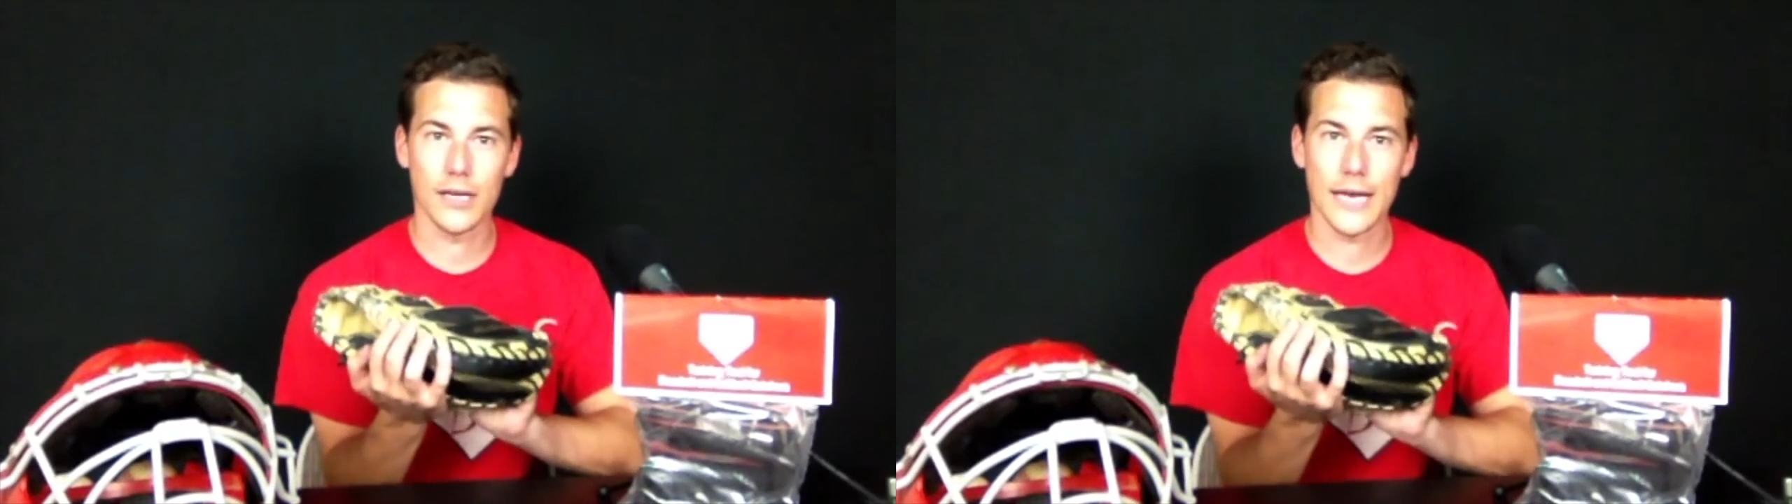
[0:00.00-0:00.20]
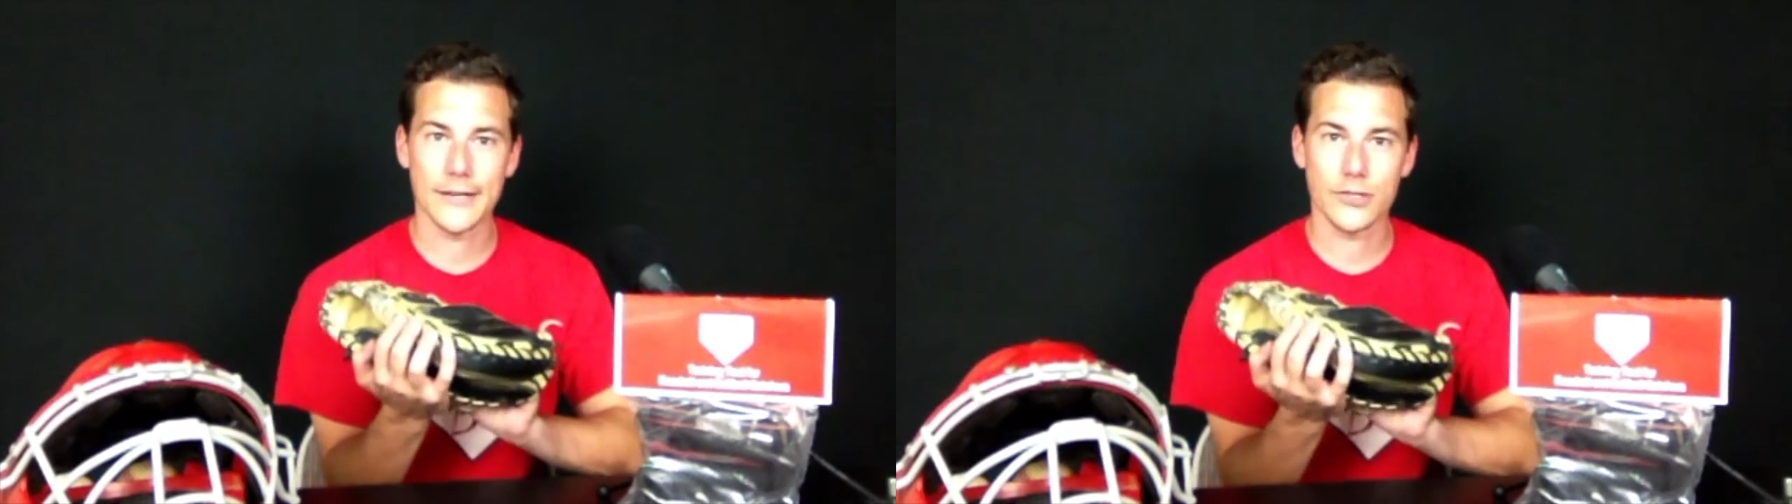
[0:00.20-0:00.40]

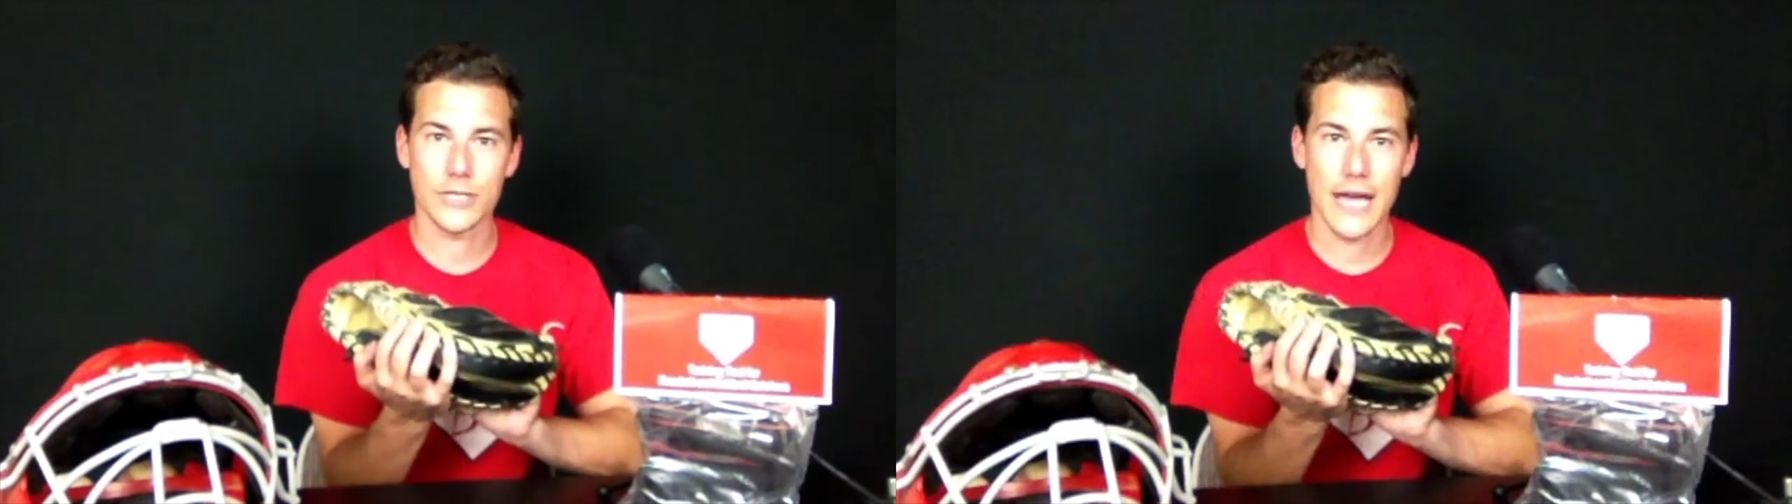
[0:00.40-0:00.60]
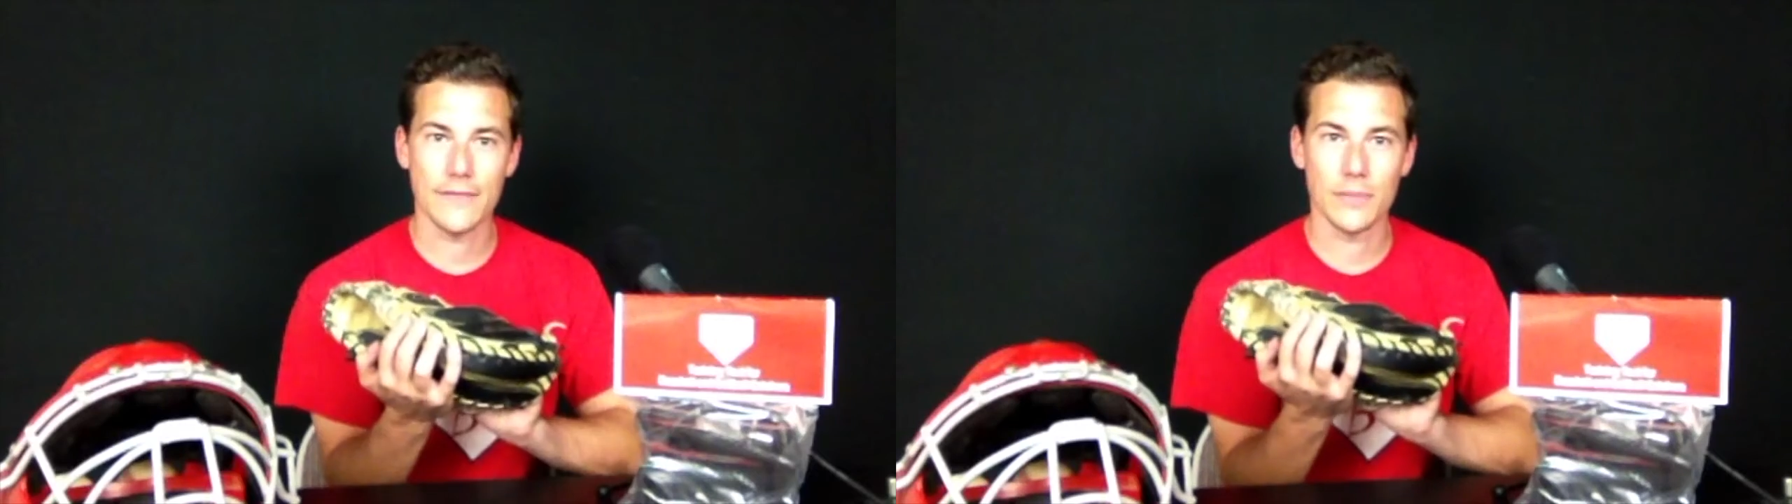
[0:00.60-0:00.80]
catchers
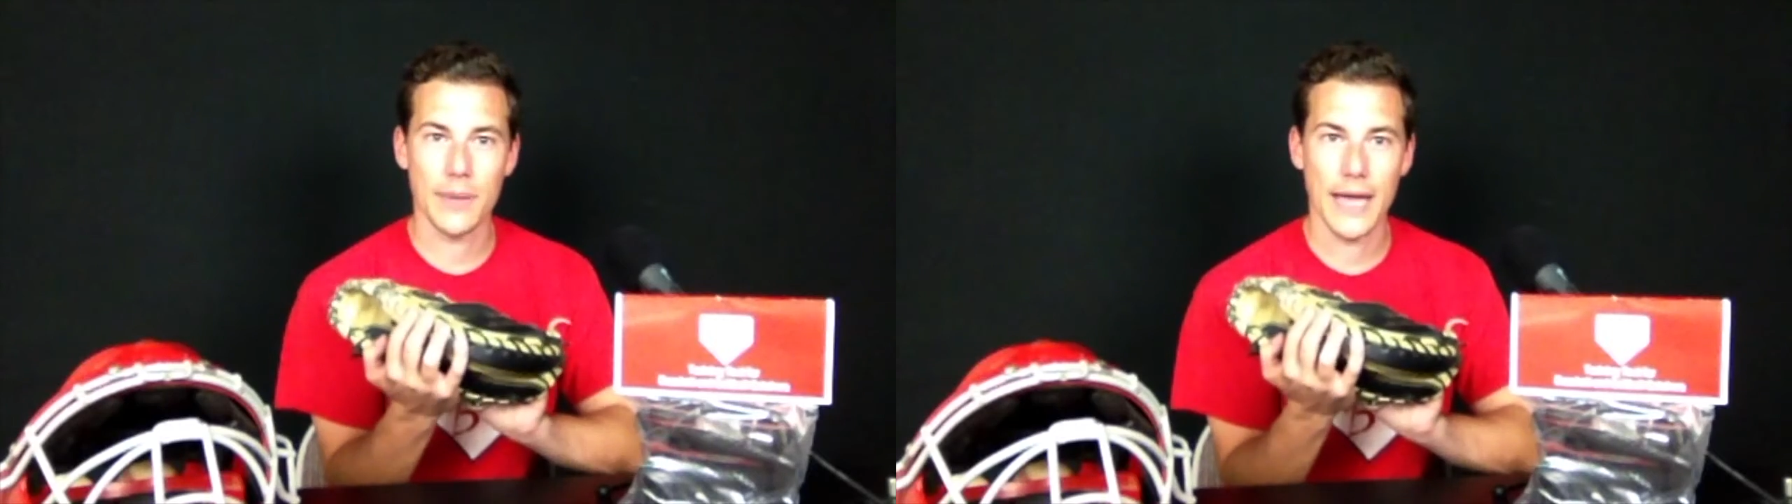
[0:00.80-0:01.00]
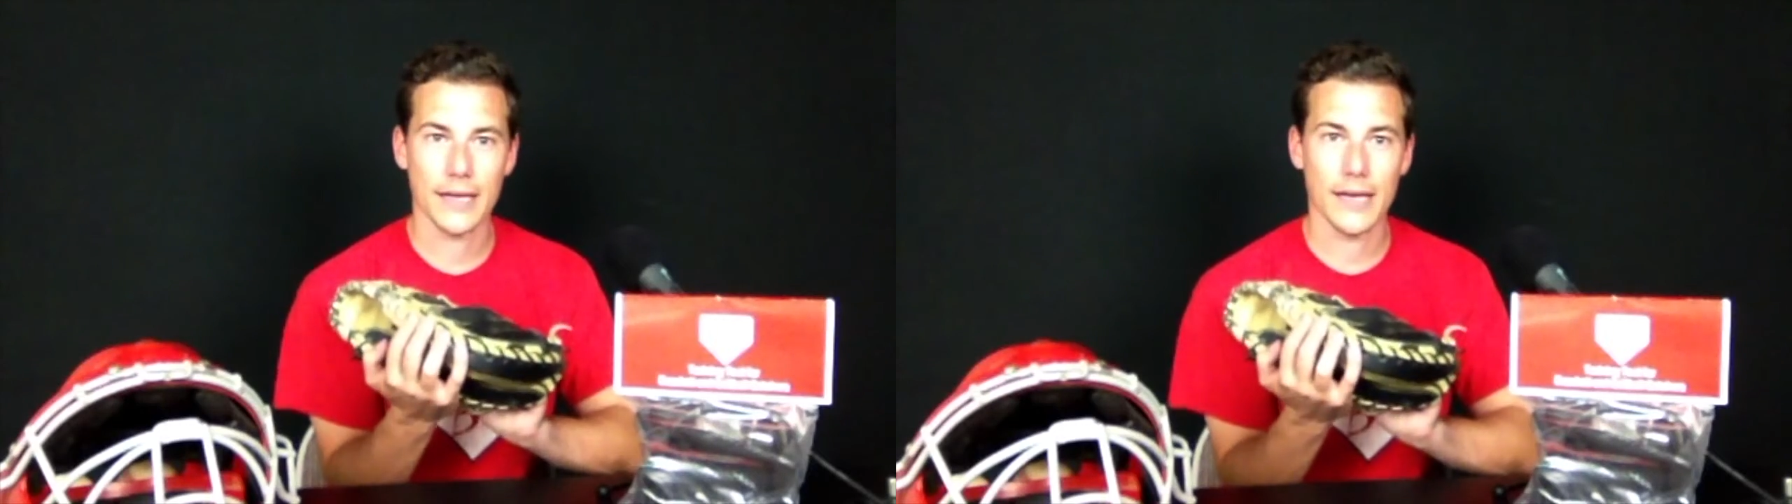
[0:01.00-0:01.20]
having the
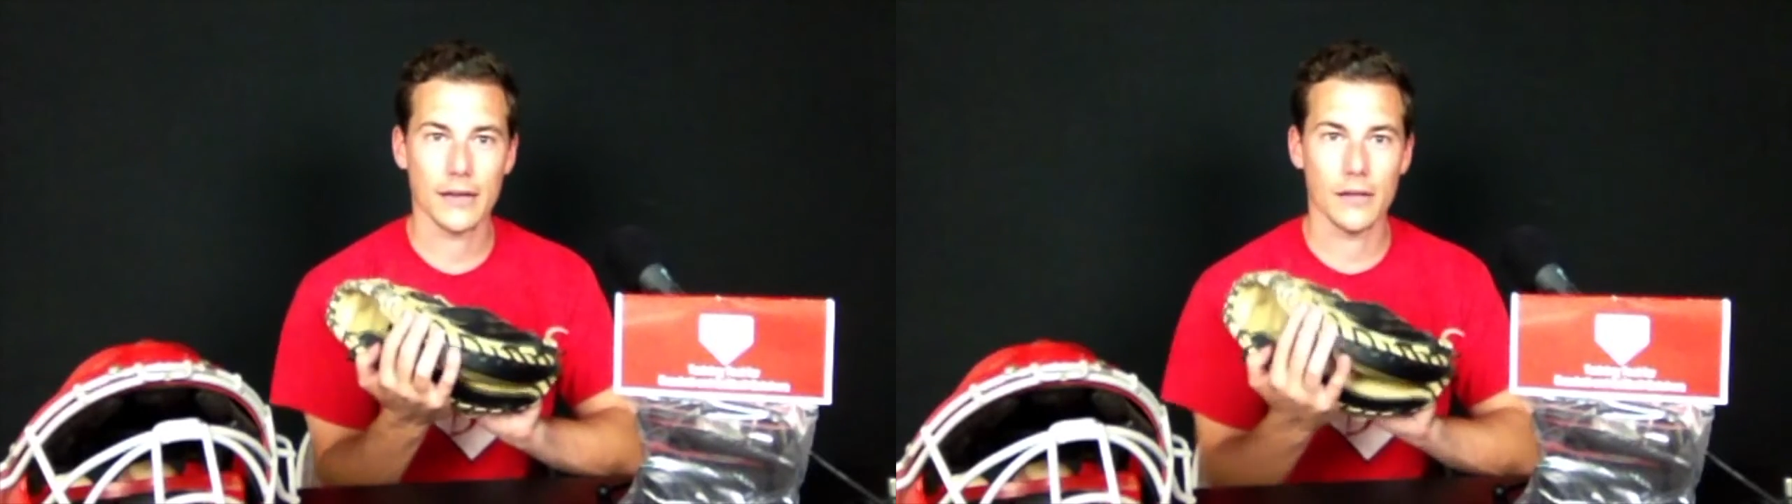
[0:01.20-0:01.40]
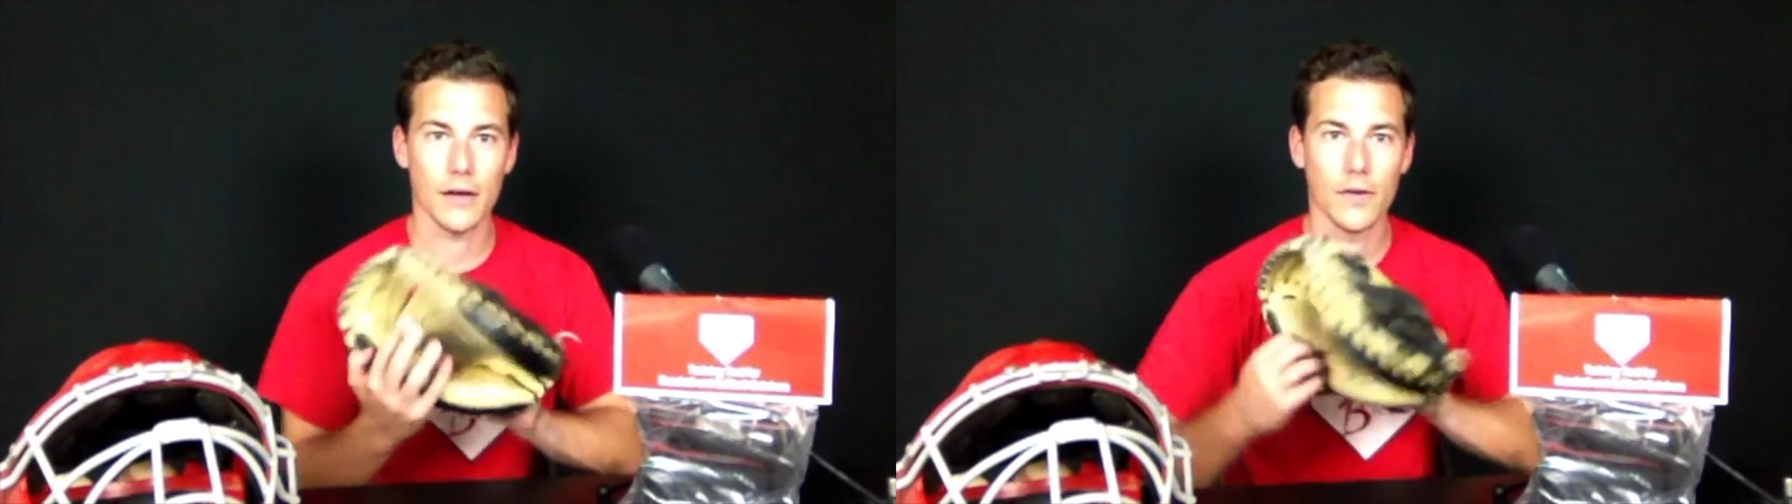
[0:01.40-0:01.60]

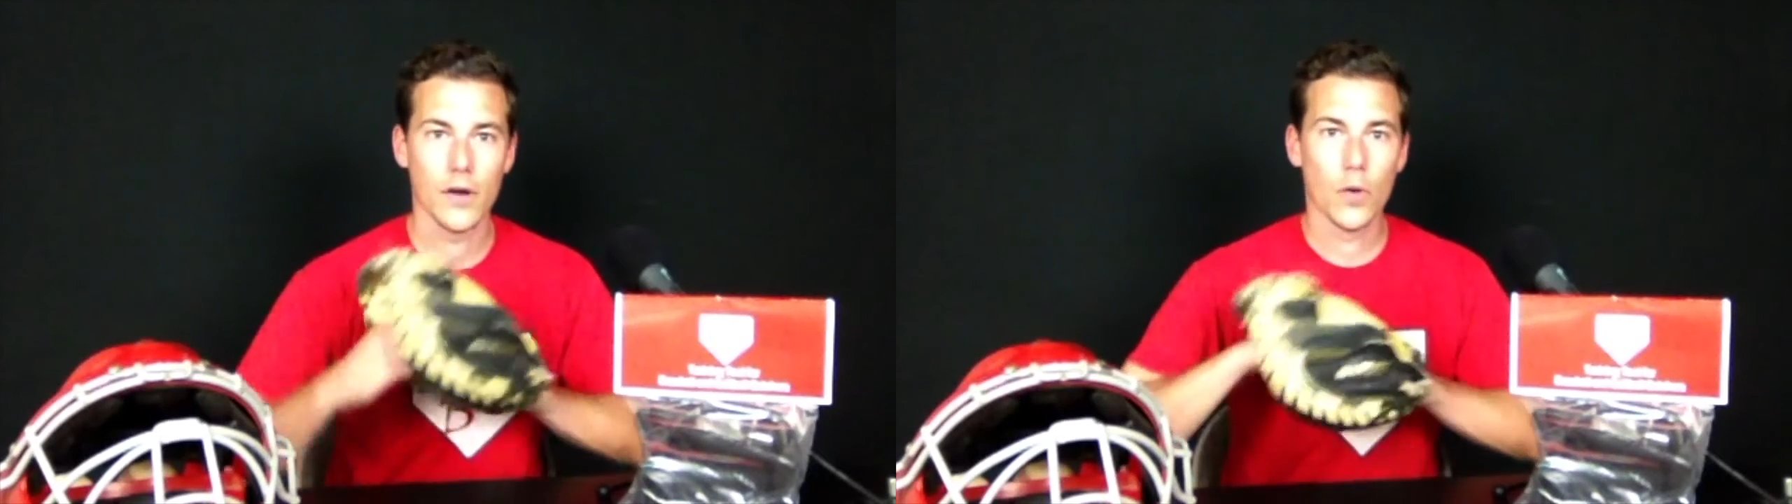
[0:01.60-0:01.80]
pancake glove.